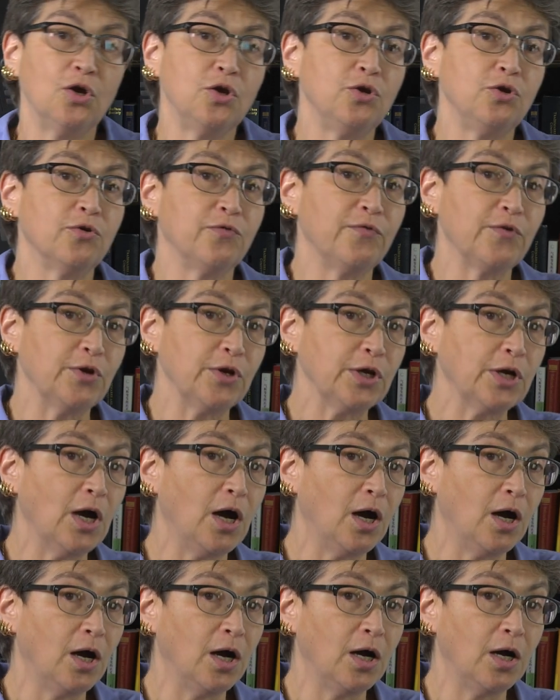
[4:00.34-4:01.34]
you're very
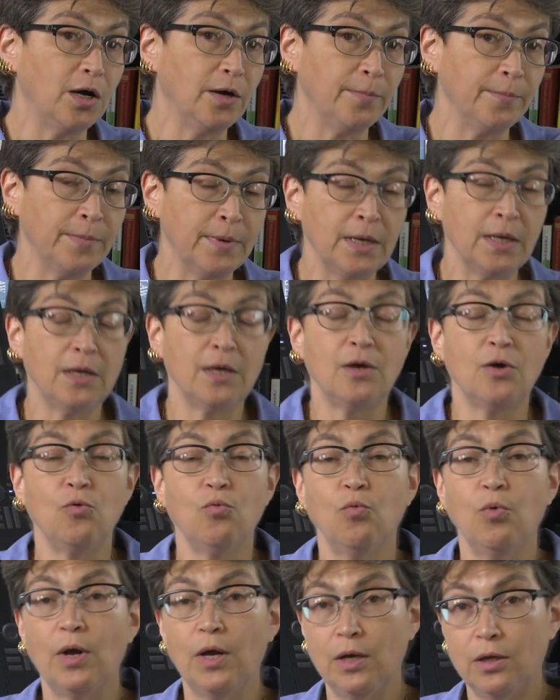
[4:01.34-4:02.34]
calm,
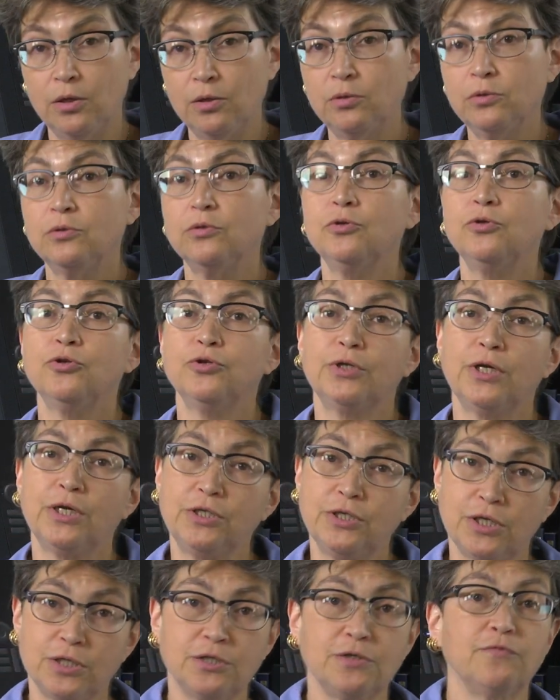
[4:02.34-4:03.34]
well, your
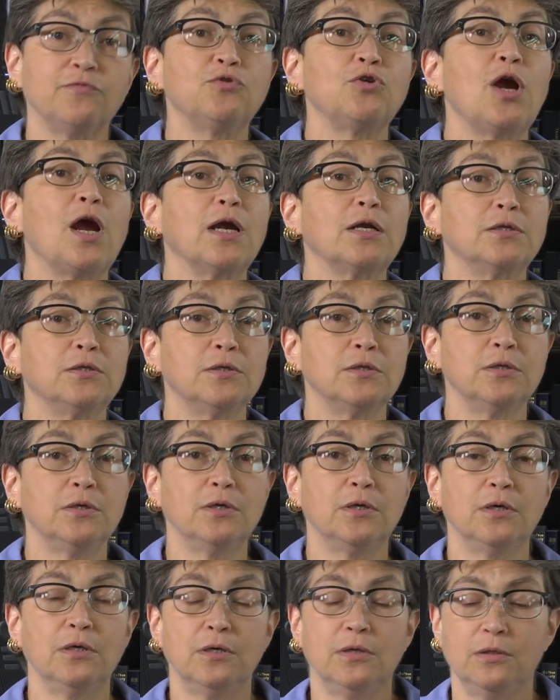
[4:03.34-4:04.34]
digestive tract
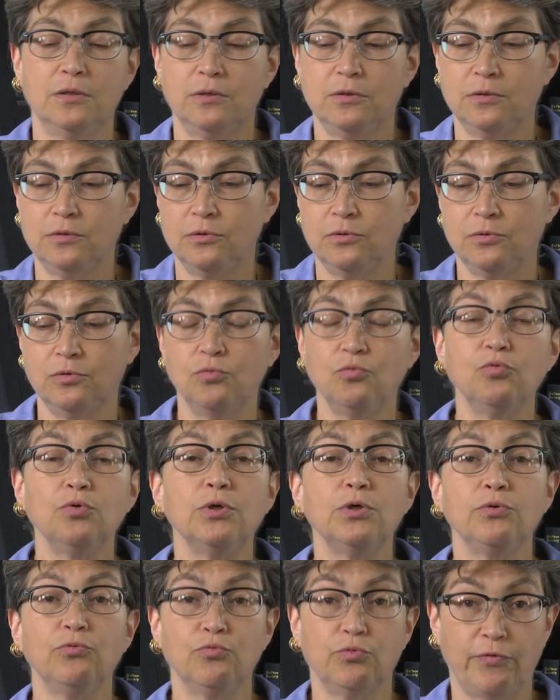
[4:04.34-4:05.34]
uh,
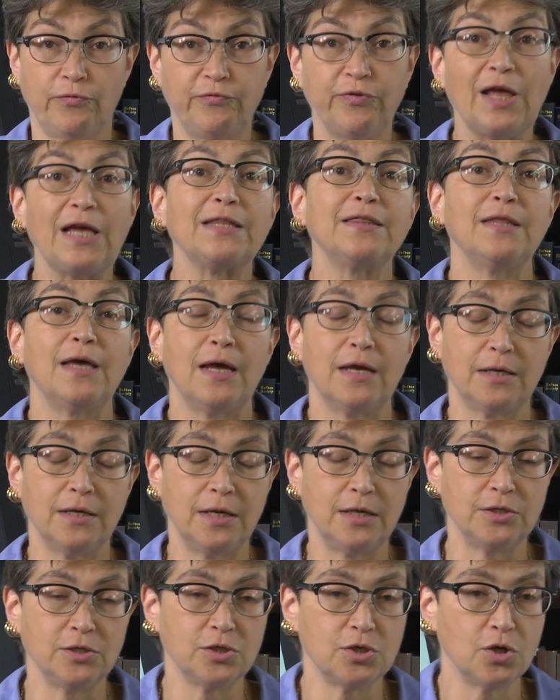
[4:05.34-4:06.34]
will reflect that.
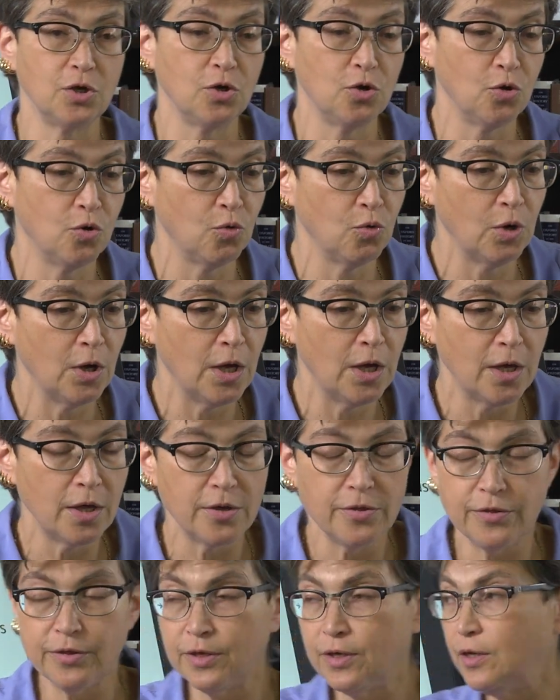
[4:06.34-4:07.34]
And so
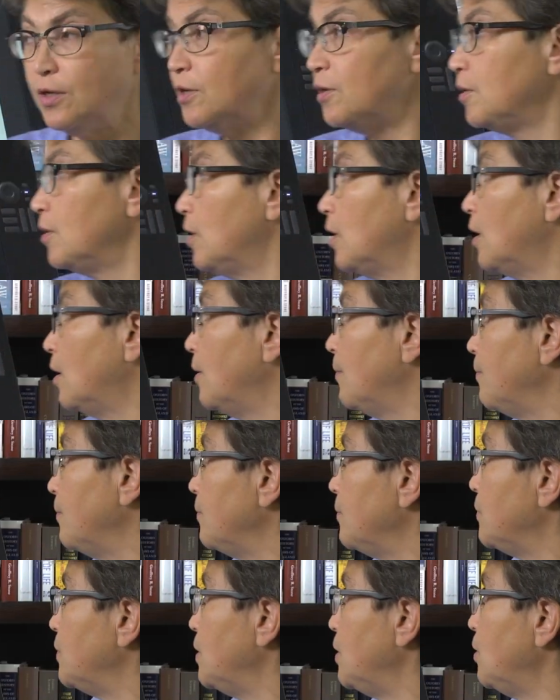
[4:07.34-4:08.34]
the, um,
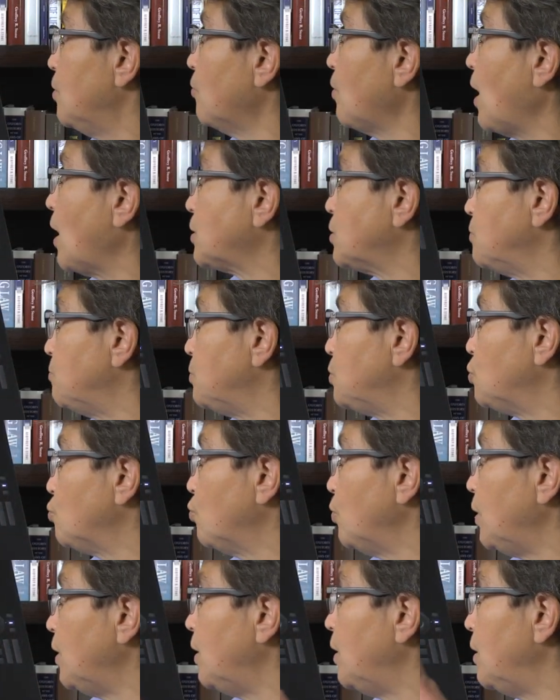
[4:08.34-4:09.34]
the interaction
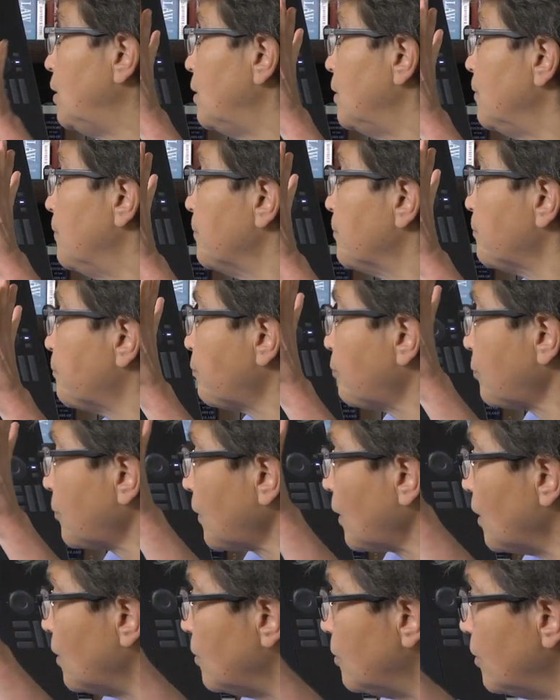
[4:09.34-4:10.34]
between
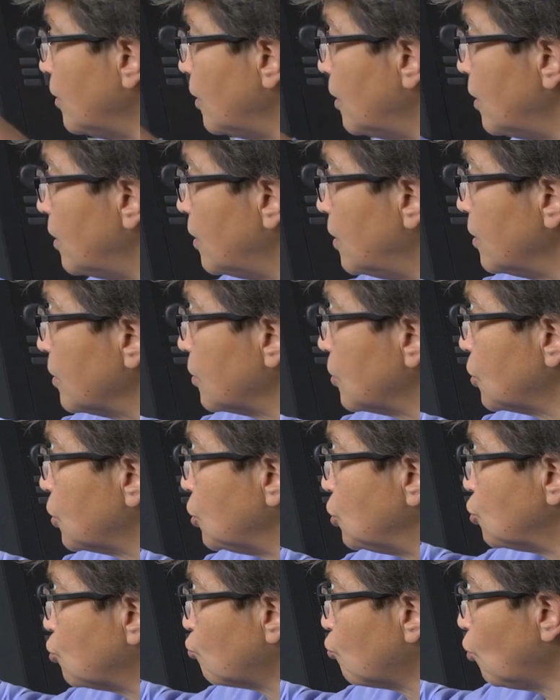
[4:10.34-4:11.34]
the
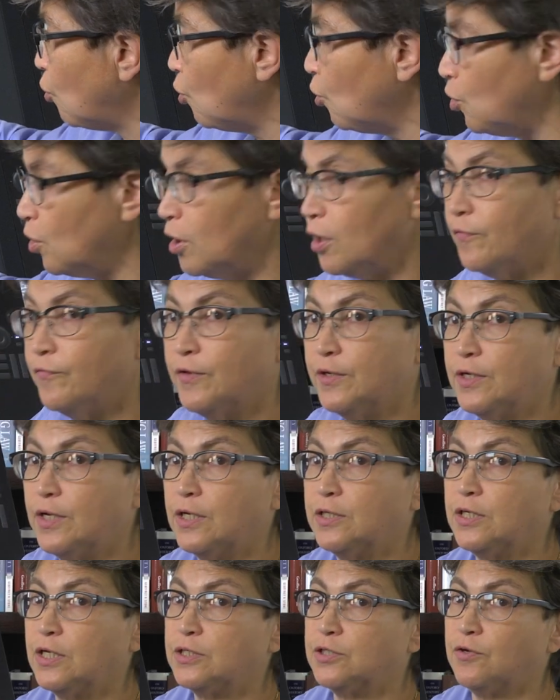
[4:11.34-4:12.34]
control of the
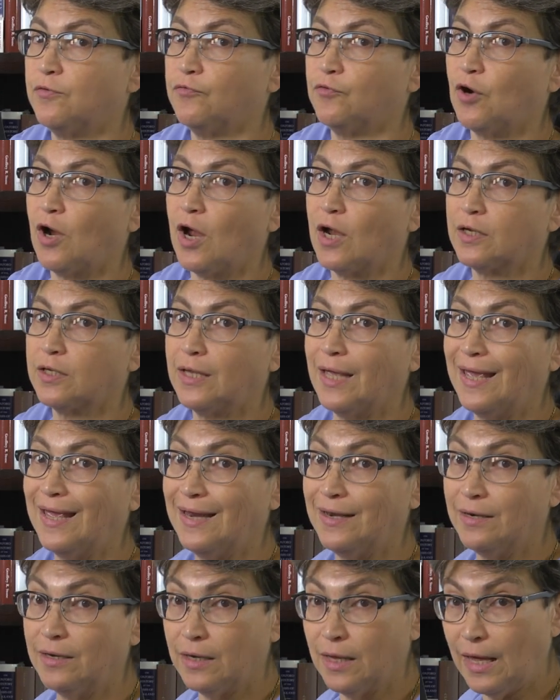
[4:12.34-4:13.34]
digestive tract
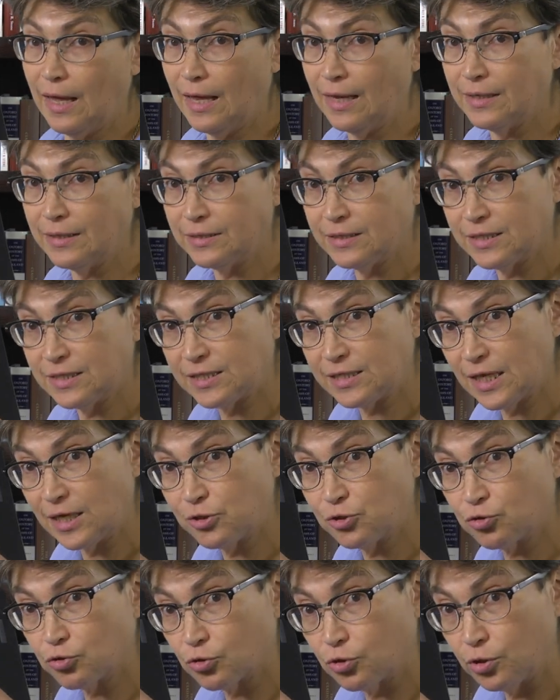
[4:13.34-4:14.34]
and, and
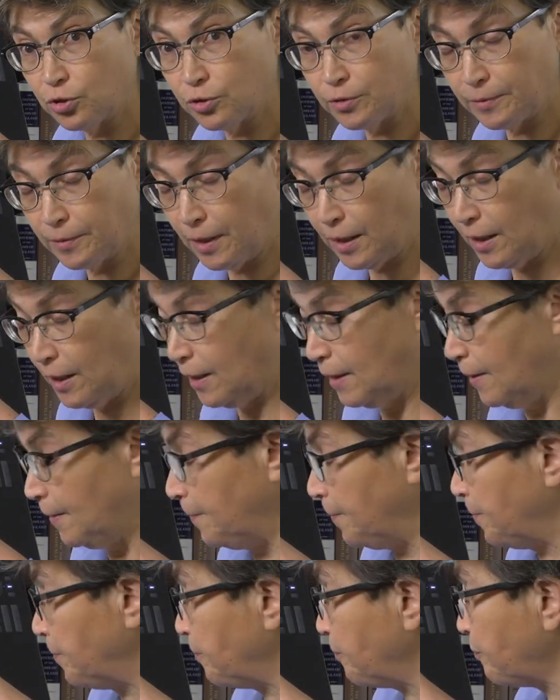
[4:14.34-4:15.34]
central
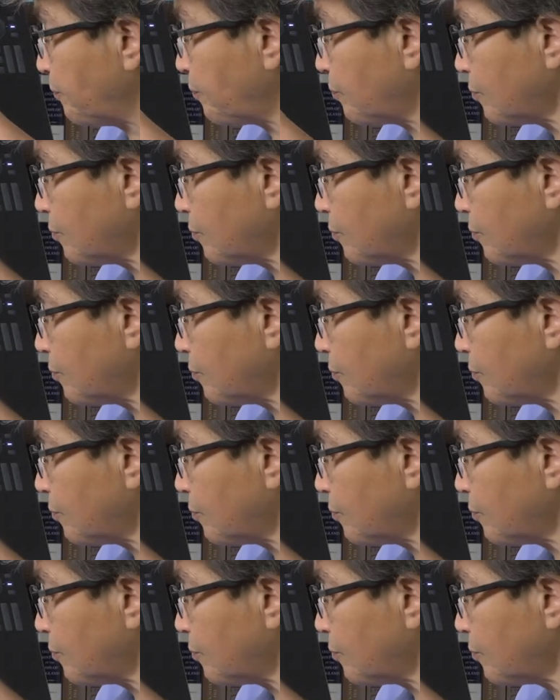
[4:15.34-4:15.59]
um,